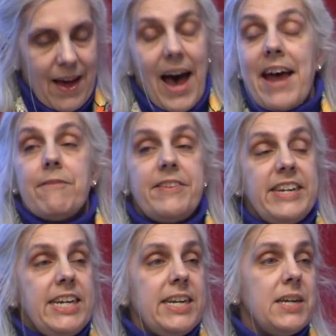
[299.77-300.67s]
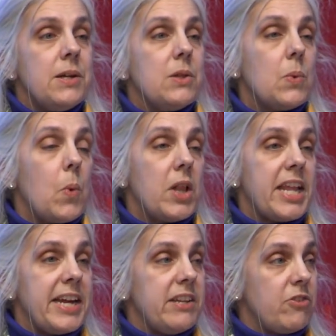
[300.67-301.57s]
I have seen the
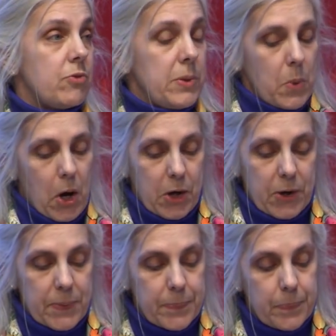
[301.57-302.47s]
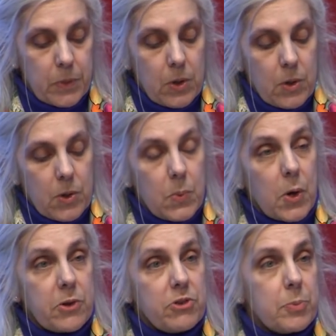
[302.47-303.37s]
one-legged streetwalker who
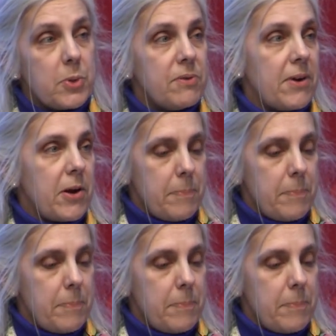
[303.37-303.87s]
works the Boulevard